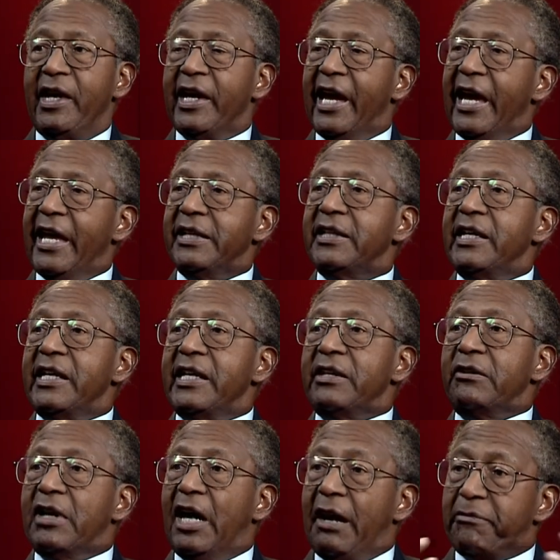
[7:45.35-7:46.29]
And
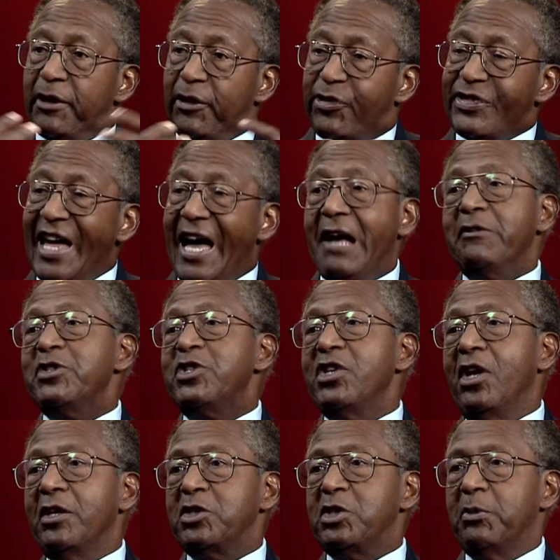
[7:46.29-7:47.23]
of the
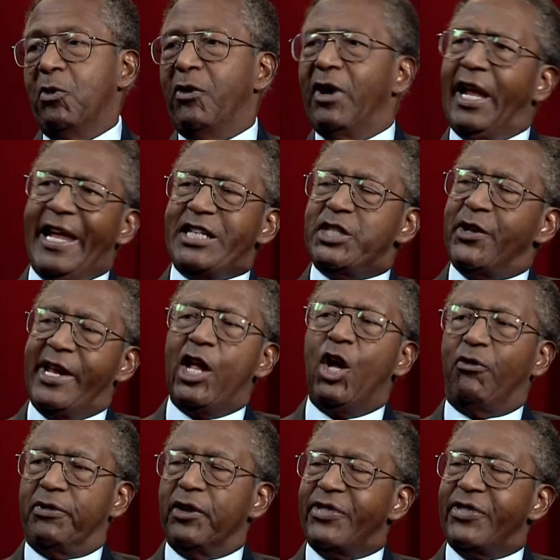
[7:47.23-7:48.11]
over